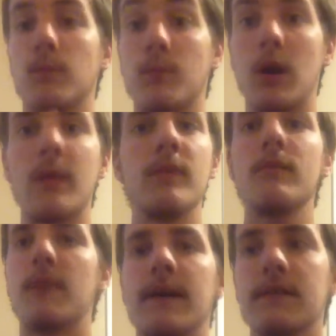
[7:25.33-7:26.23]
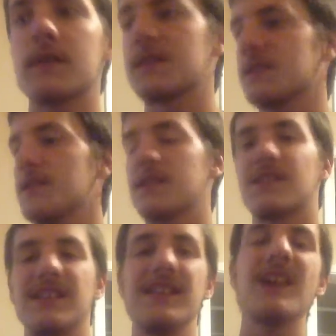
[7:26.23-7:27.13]
What I mean by this is
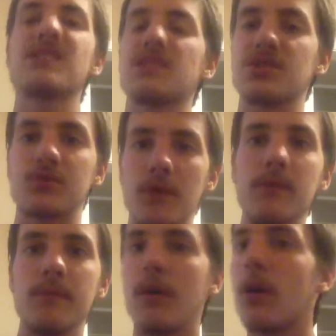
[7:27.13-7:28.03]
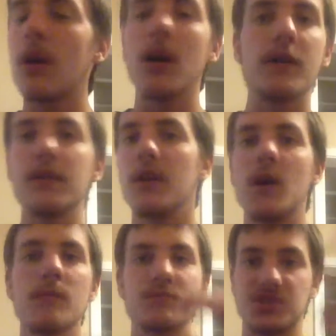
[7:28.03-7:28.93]
that he has a screaming part and then
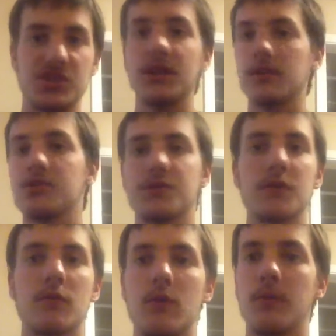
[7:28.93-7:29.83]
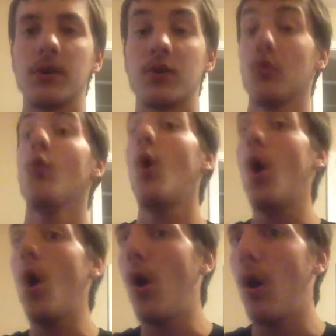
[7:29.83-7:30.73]
him singing in general. When he goes,
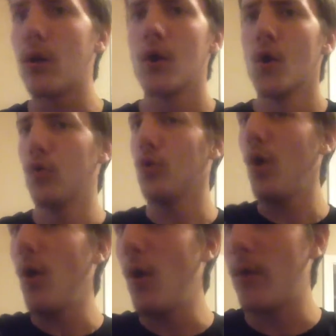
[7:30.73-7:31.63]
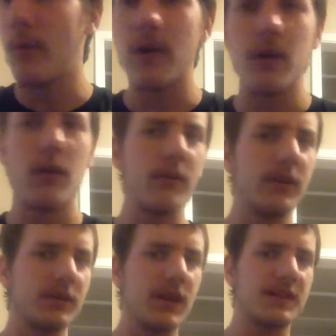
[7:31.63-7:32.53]
wow,
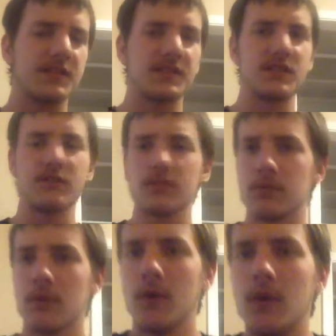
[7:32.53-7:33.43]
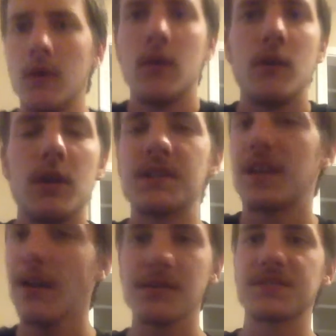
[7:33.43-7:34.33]
he has the singing. It's
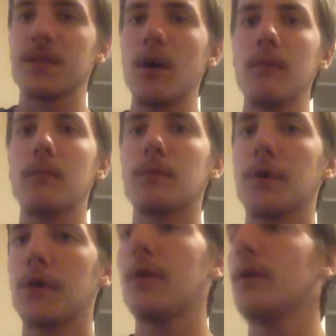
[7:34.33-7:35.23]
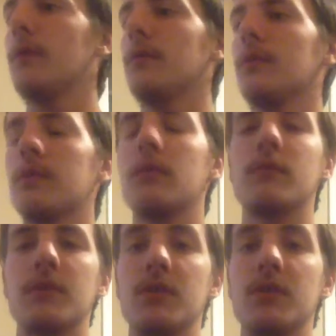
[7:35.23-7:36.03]
kind of something good, you know.